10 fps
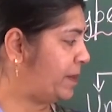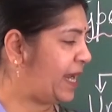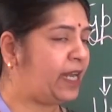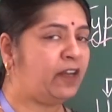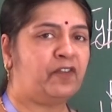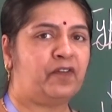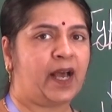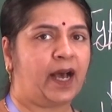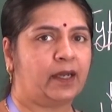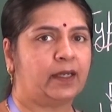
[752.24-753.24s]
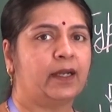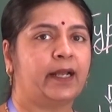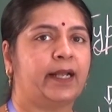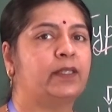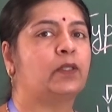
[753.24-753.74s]
male
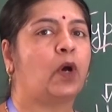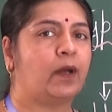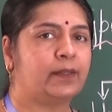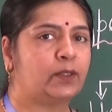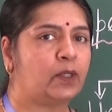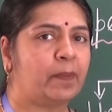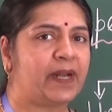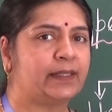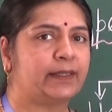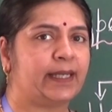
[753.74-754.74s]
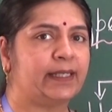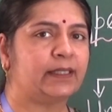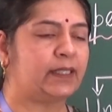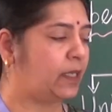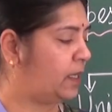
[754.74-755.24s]
flower is also
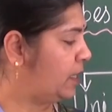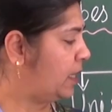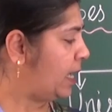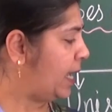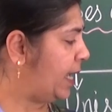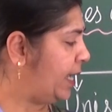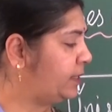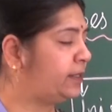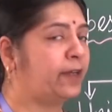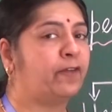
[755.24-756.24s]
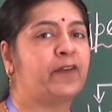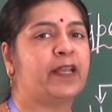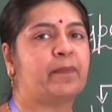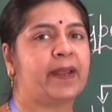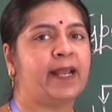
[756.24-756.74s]
present and the
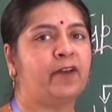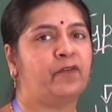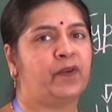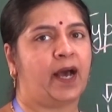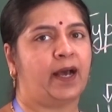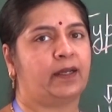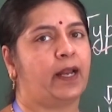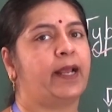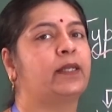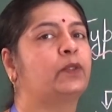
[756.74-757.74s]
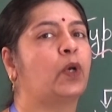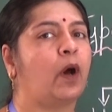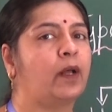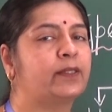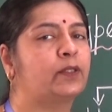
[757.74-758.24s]
female flower is
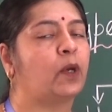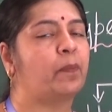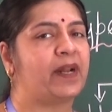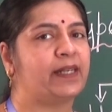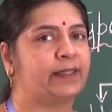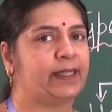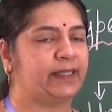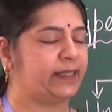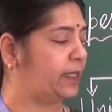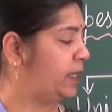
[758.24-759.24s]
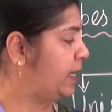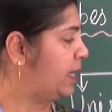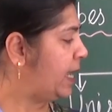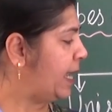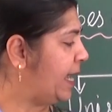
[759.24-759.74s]
also present.
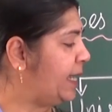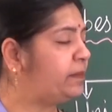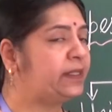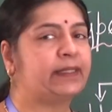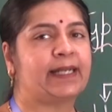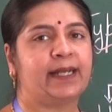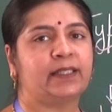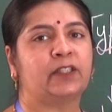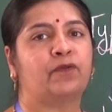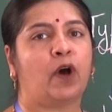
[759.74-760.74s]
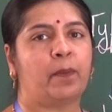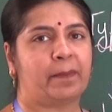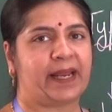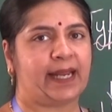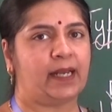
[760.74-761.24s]
M stands
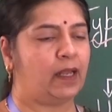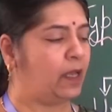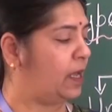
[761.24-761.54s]
for male